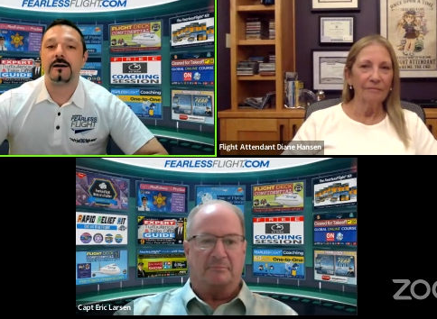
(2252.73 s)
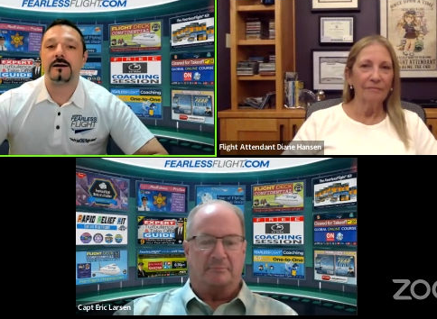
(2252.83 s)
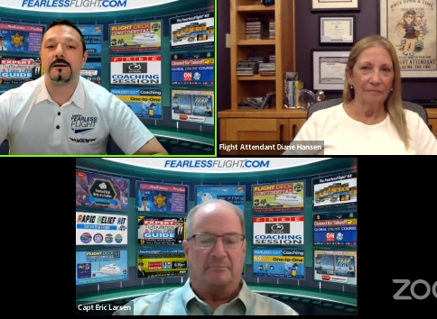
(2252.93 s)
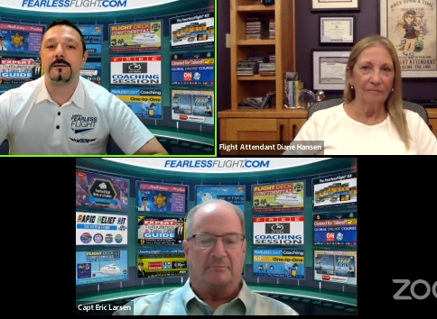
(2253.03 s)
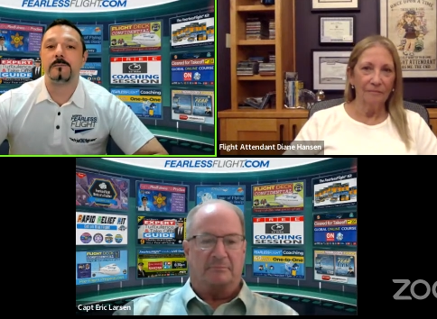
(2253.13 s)

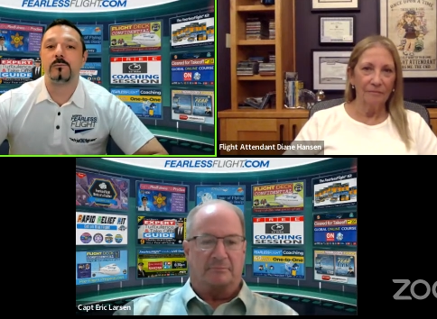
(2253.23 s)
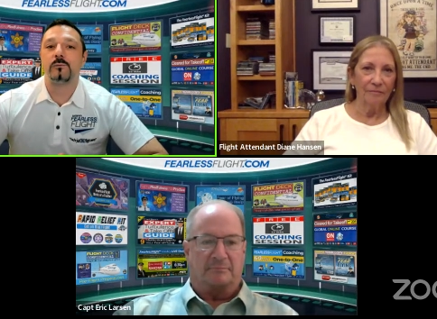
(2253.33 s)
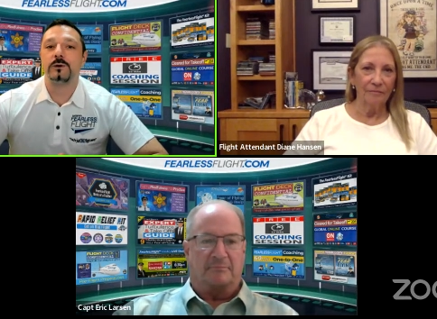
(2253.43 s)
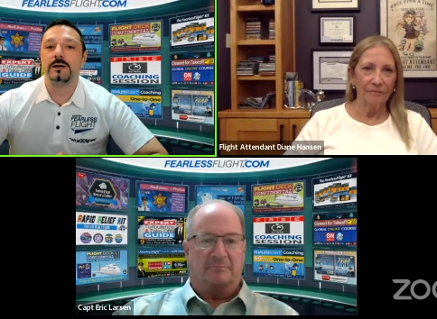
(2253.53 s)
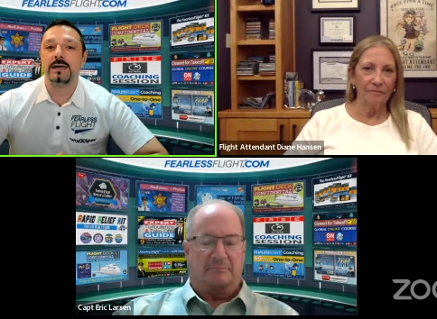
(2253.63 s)
Speaker 1: um,
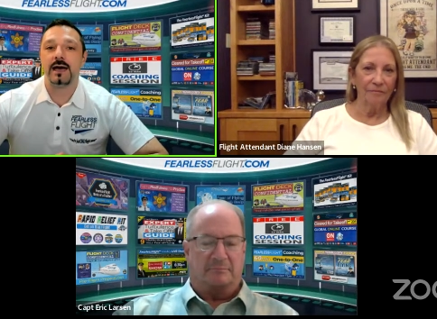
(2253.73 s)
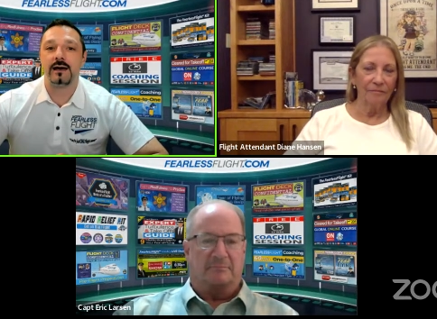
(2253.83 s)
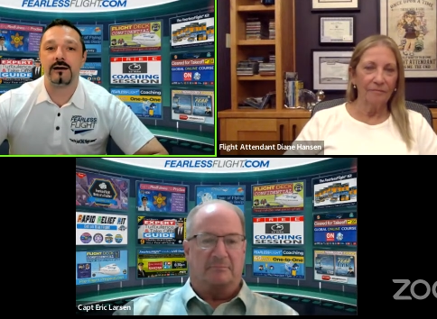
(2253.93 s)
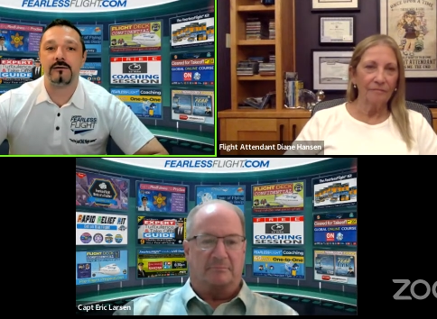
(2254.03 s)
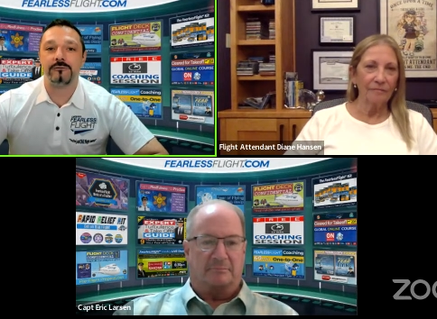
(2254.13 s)
we
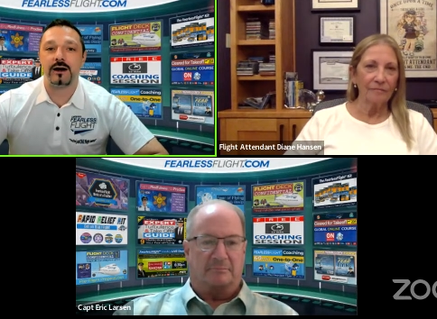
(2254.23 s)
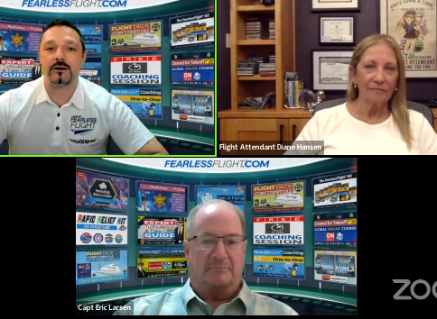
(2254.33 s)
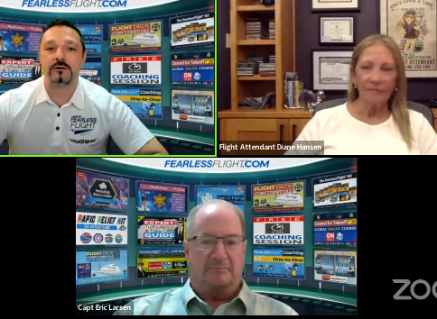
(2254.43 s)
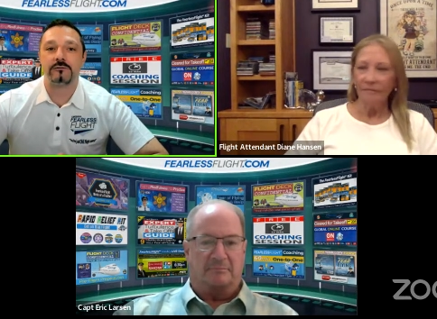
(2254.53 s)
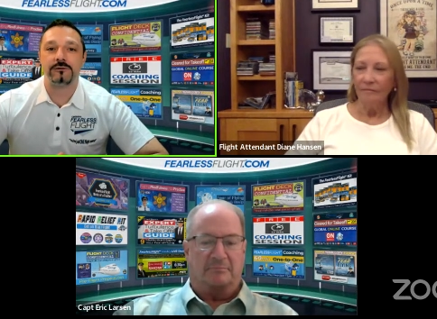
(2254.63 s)
have
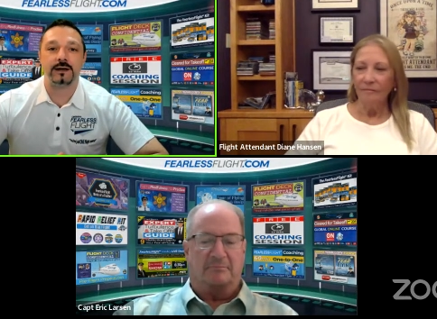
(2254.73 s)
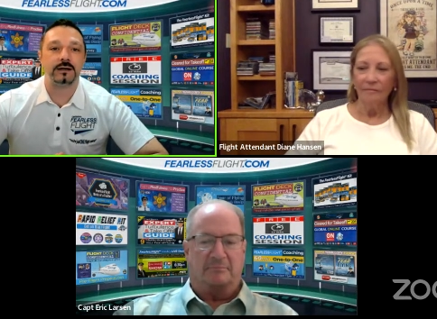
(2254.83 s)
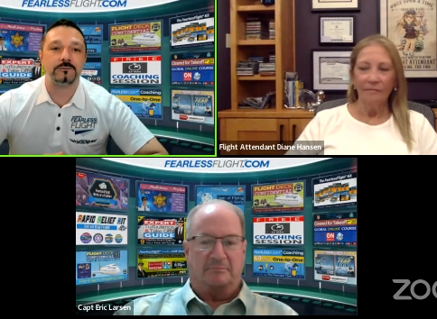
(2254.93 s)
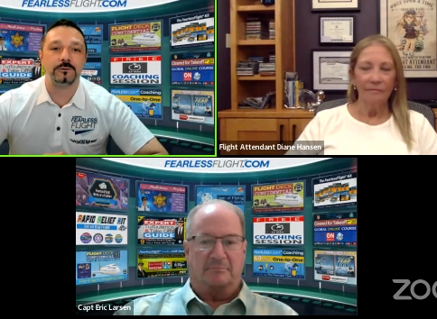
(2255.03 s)
our flight